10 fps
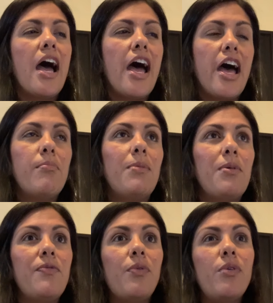But
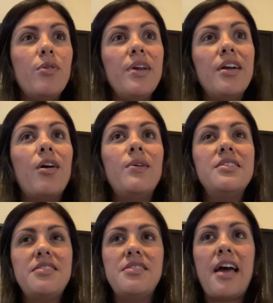before we go
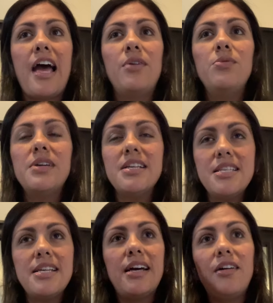into that, who can
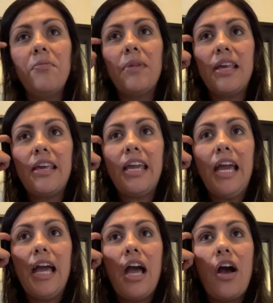tell me,
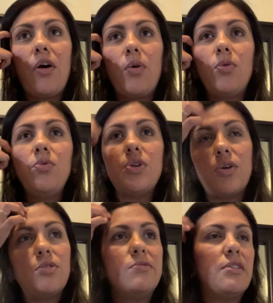who
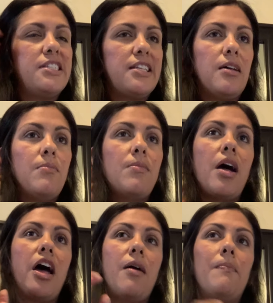knows what
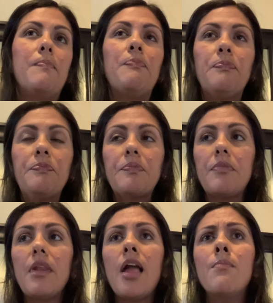some
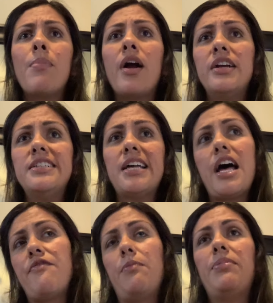parts
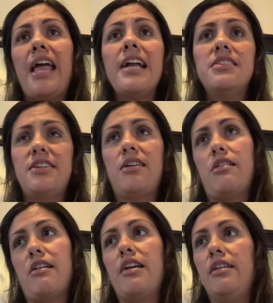of a plant
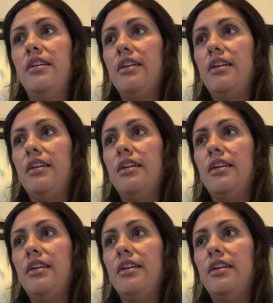are?